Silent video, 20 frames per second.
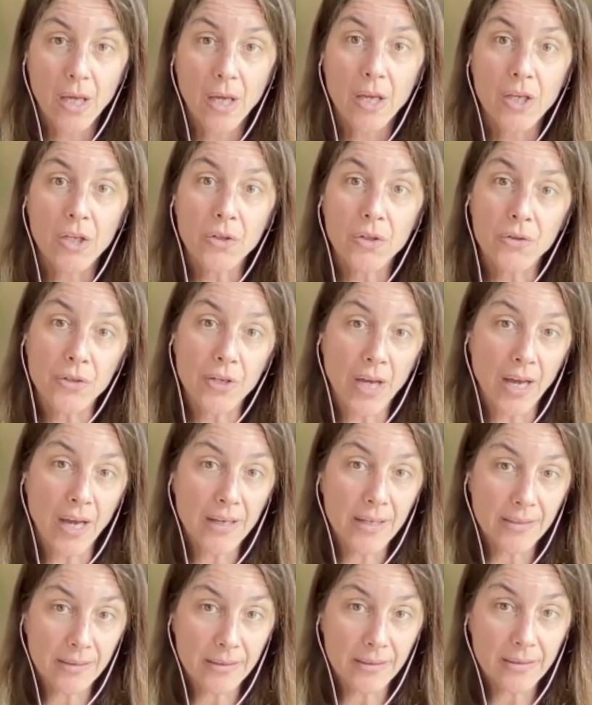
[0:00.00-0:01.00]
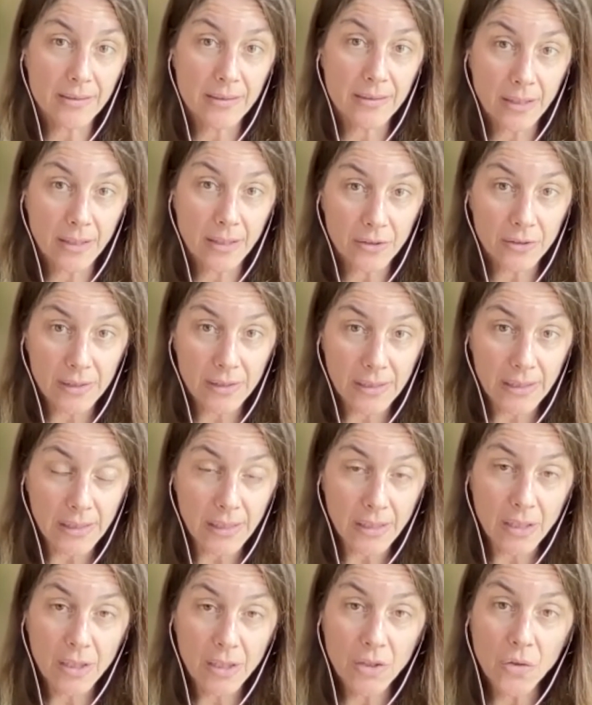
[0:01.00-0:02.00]
You're not
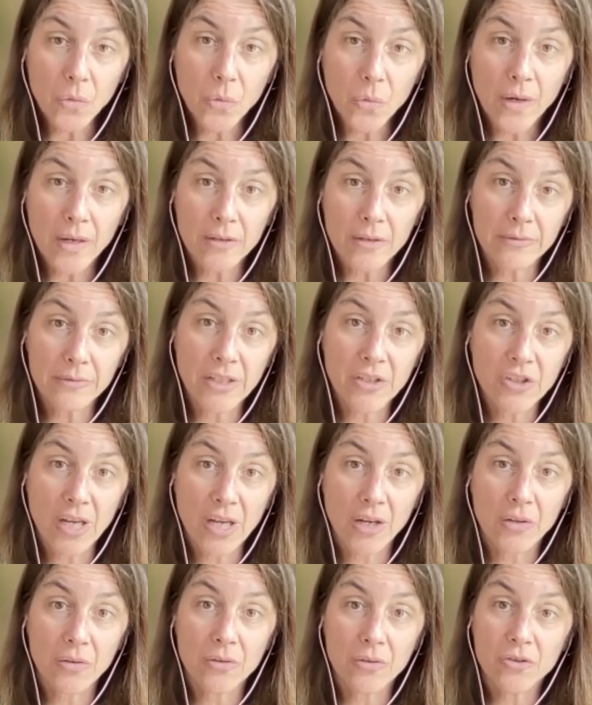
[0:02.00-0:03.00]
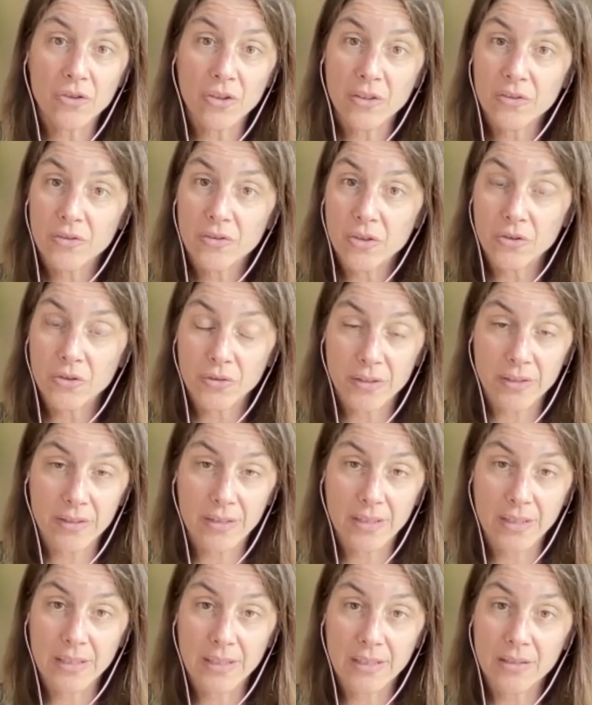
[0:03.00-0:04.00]
necessarily going to want to reach out just to
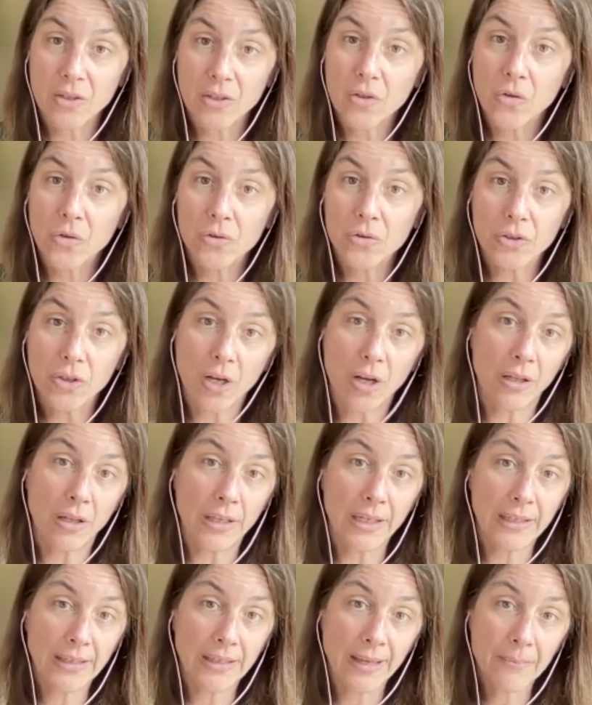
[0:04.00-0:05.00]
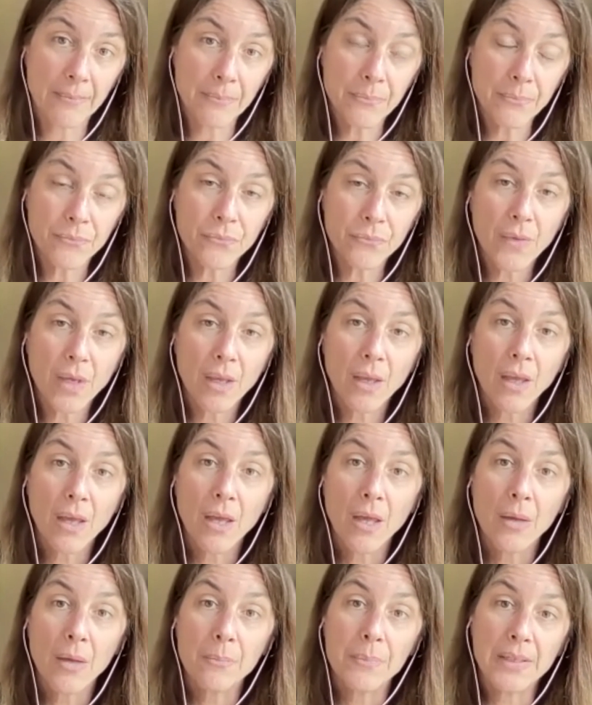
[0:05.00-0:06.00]
trustees, cold calling them,
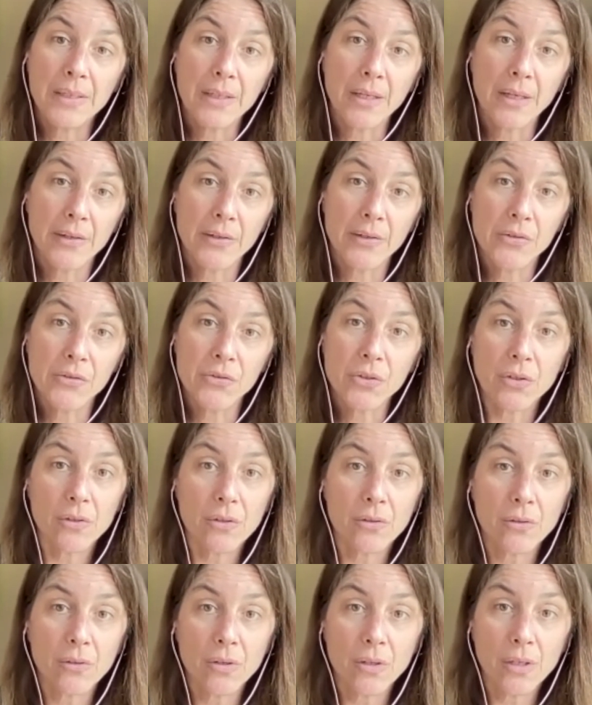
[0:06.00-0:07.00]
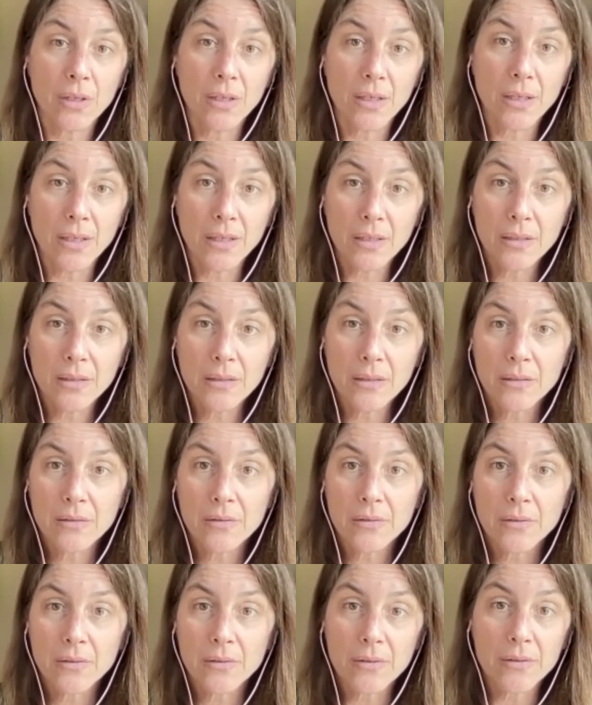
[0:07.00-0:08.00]
because
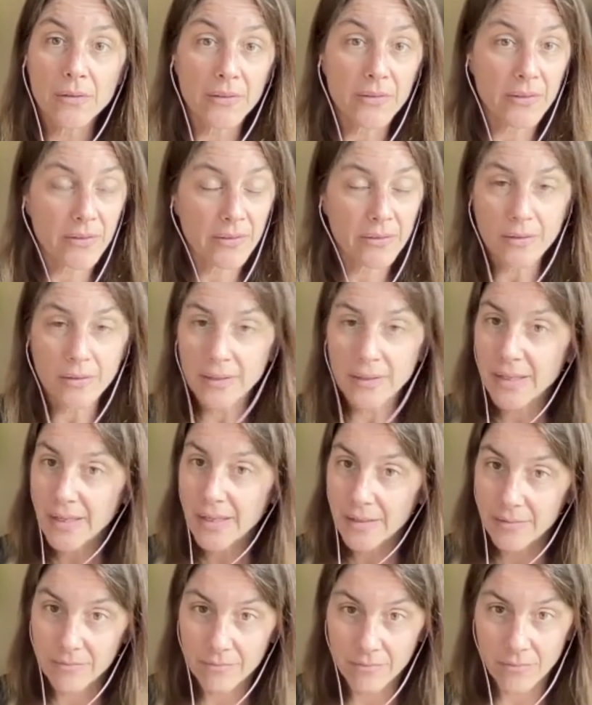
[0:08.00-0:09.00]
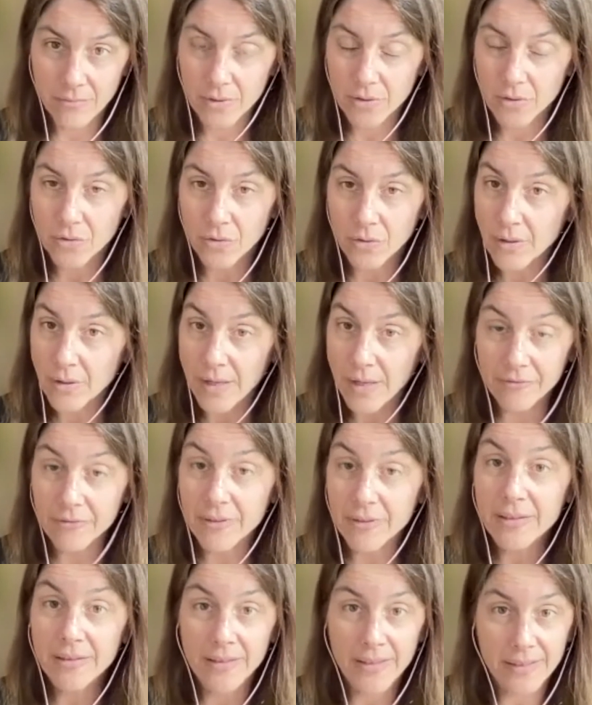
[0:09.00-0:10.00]
this isn't, again,
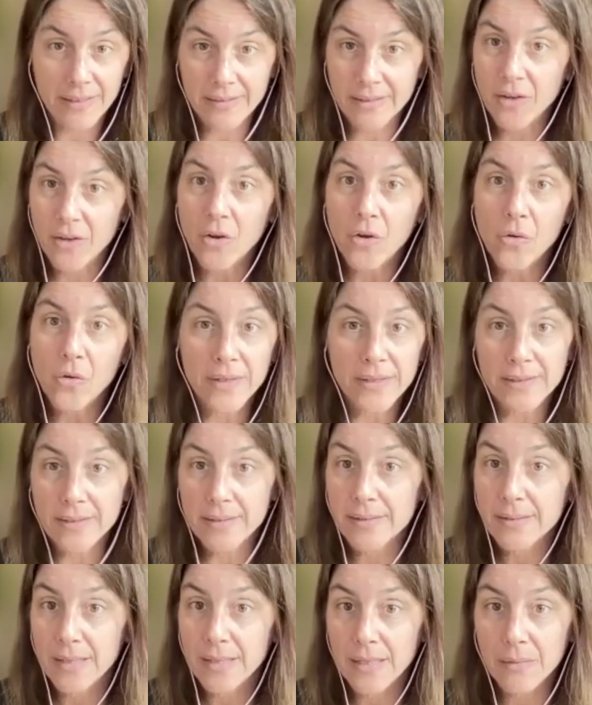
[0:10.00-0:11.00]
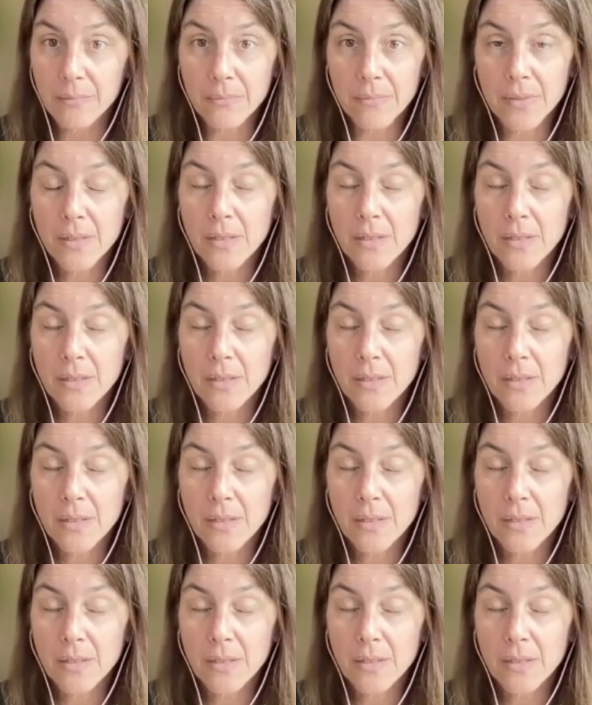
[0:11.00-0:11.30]
everything's not always the same,